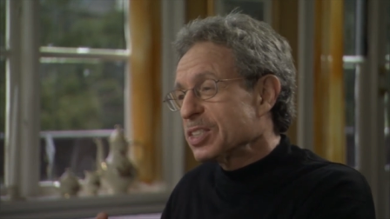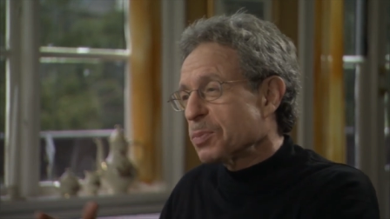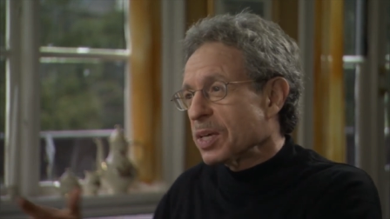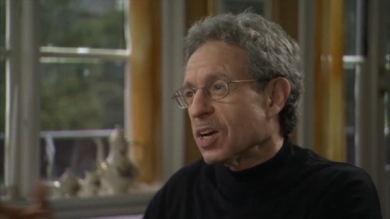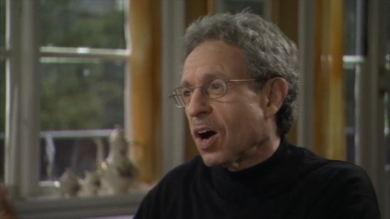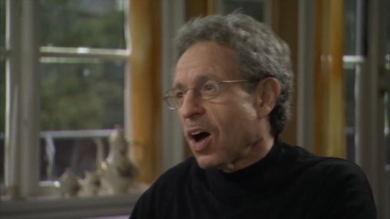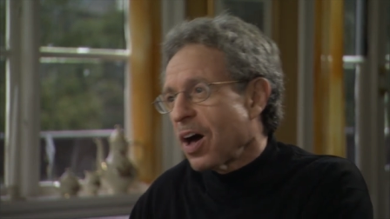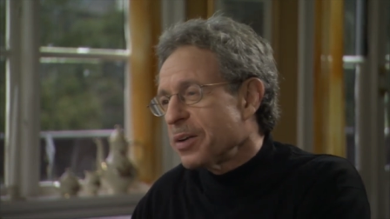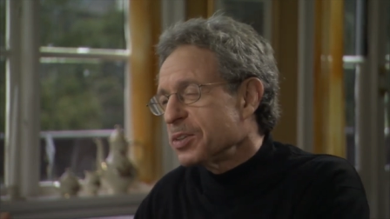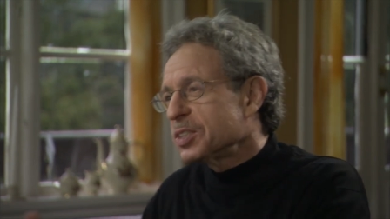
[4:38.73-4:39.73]
Something
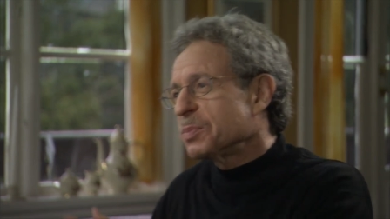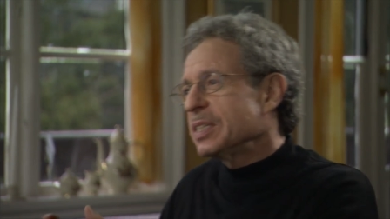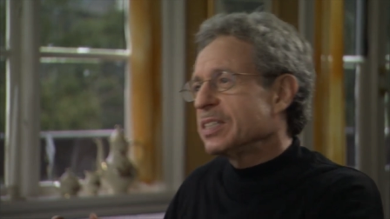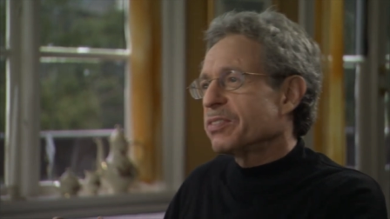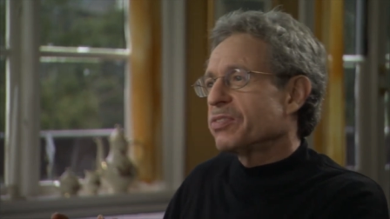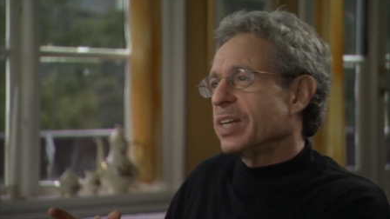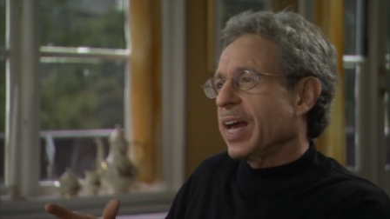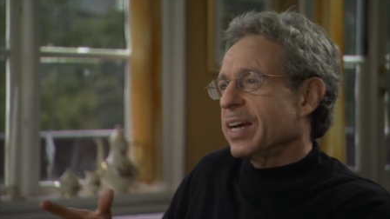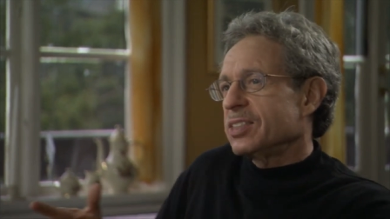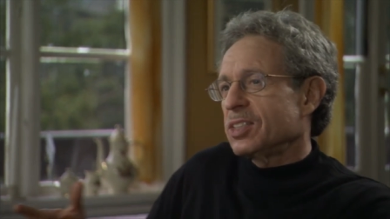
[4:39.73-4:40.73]
odd or something different
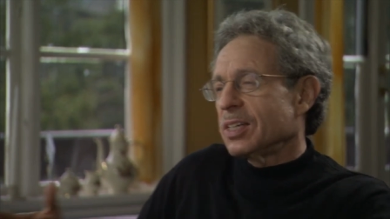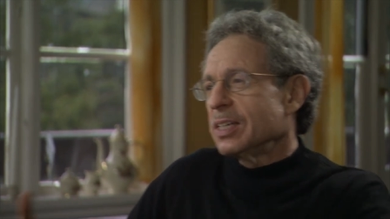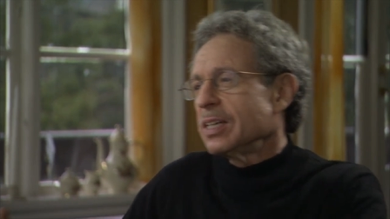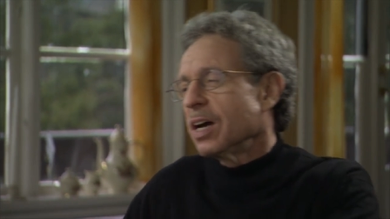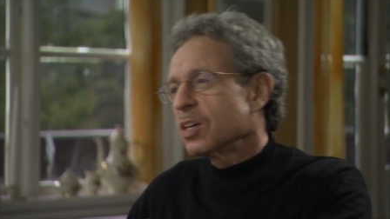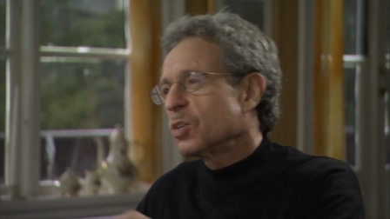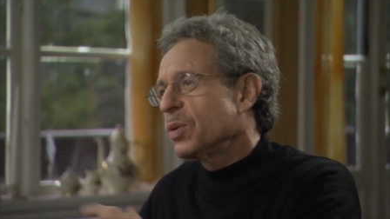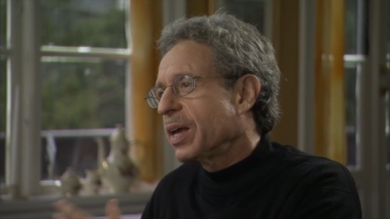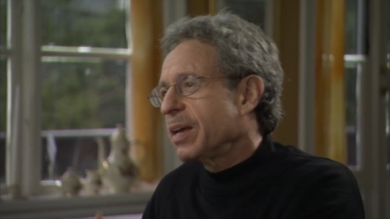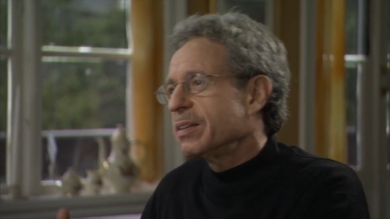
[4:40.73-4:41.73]
adds a, a
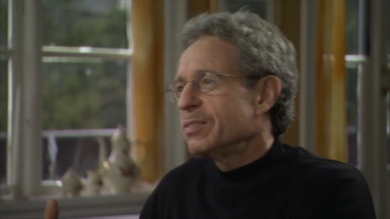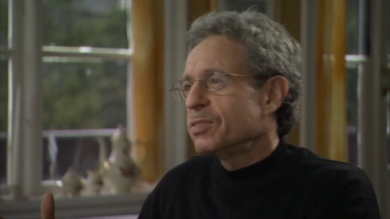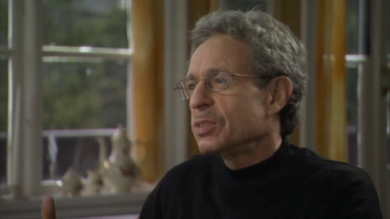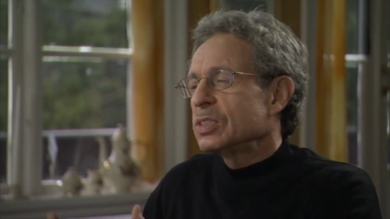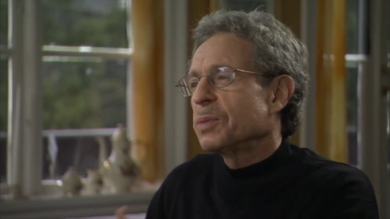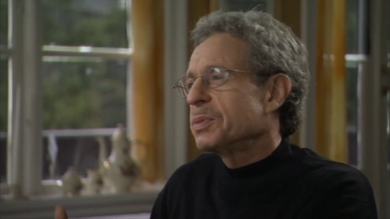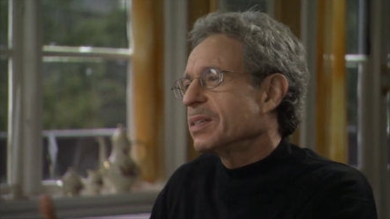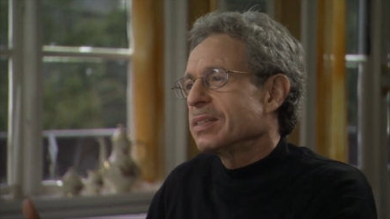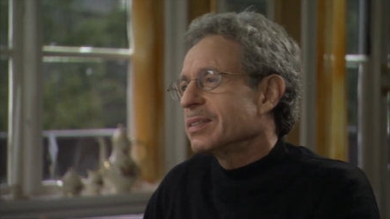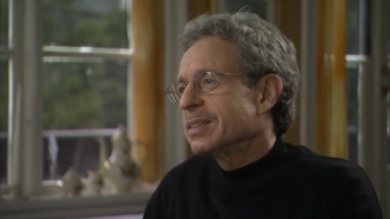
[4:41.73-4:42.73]
creative or
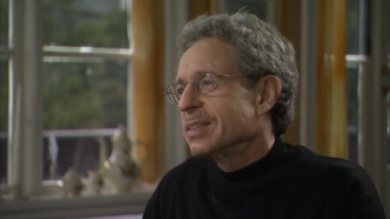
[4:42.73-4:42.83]
something.